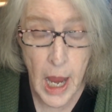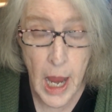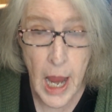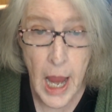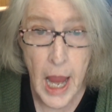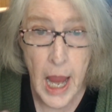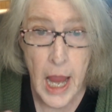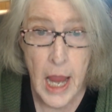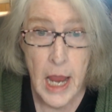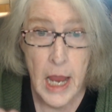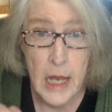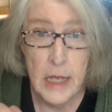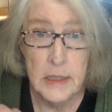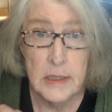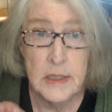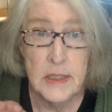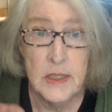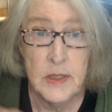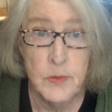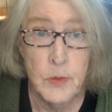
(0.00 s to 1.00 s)
and
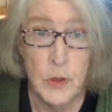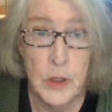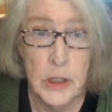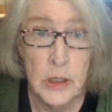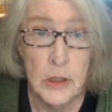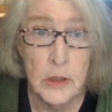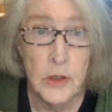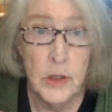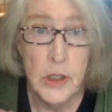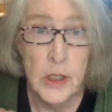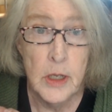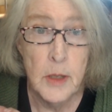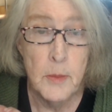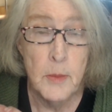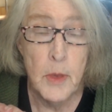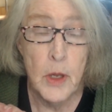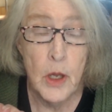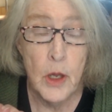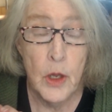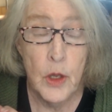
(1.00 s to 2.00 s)
sprinkle them
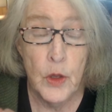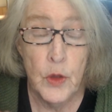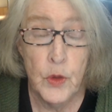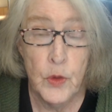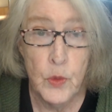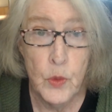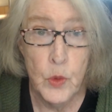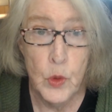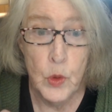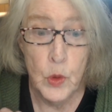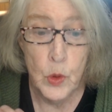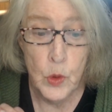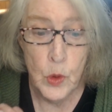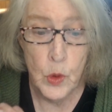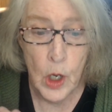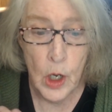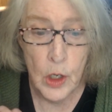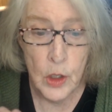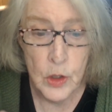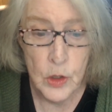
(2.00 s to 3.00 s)
through
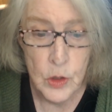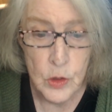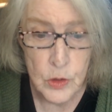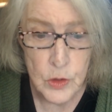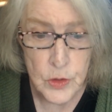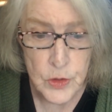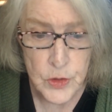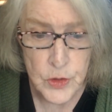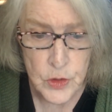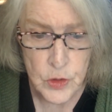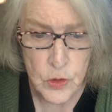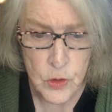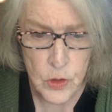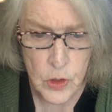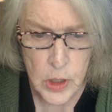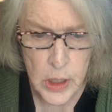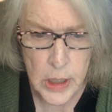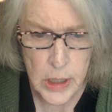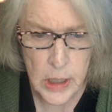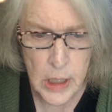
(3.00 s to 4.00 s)
your
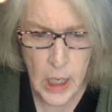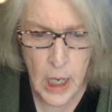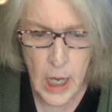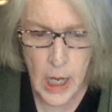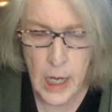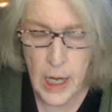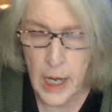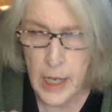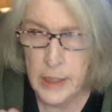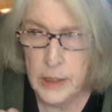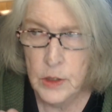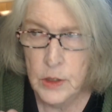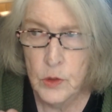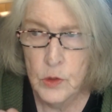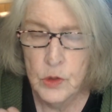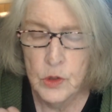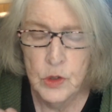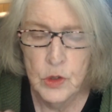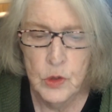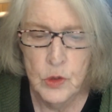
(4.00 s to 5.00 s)
story, and you
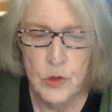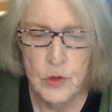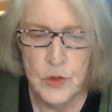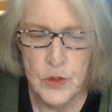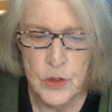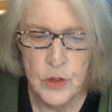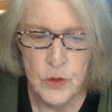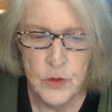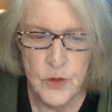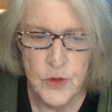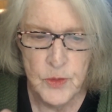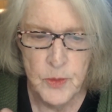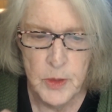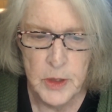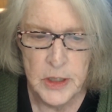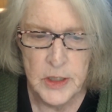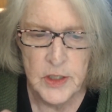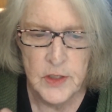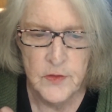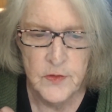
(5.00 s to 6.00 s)
use those
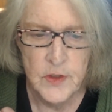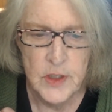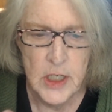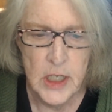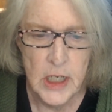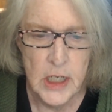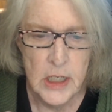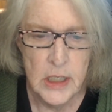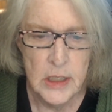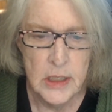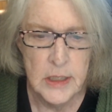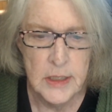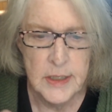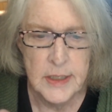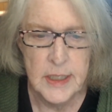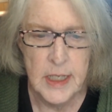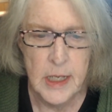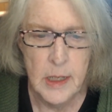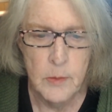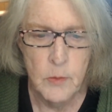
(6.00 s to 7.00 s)
bits of data the
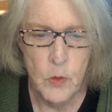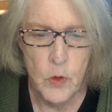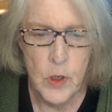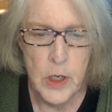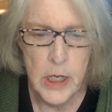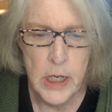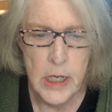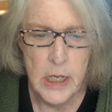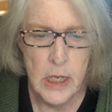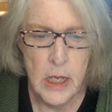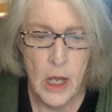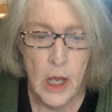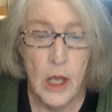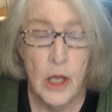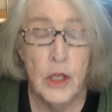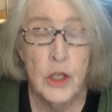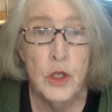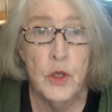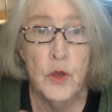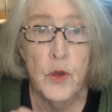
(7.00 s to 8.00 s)
same way
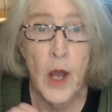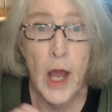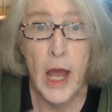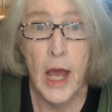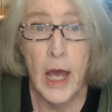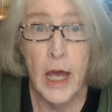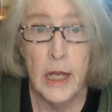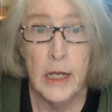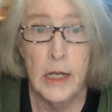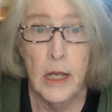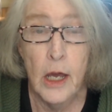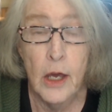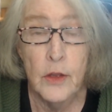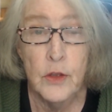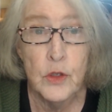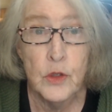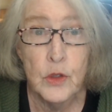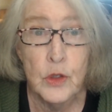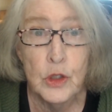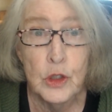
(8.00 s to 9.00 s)
you add
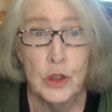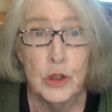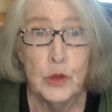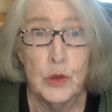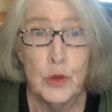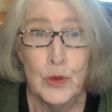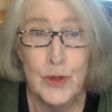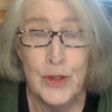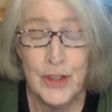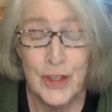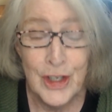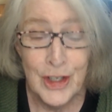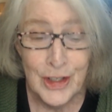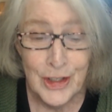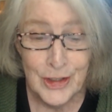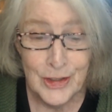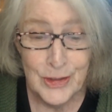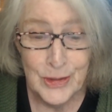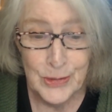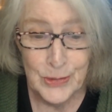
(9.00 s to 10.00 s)
other clues
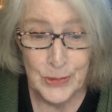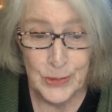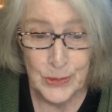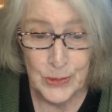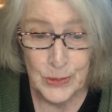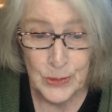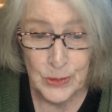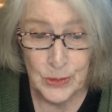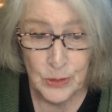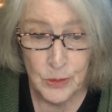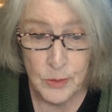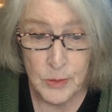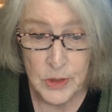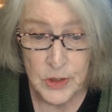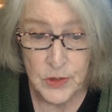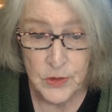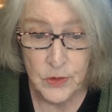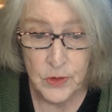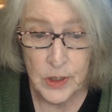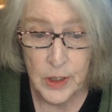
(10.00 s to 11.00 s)
to your
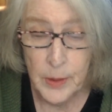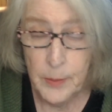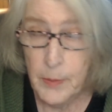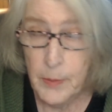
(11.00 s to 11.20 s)
mystery.